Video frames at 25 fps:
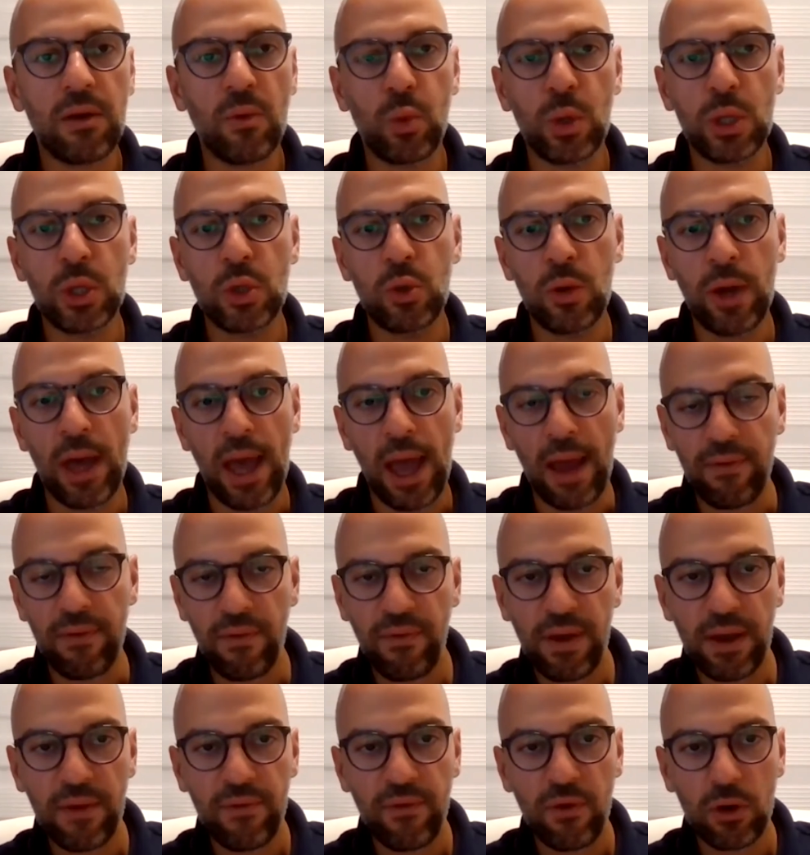We do
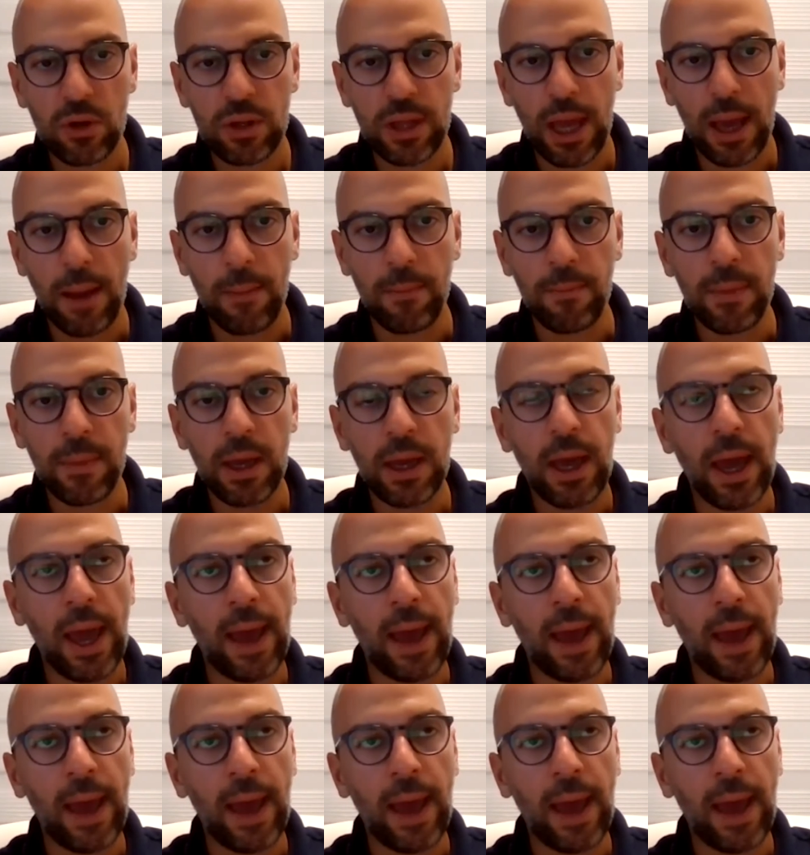everything for them,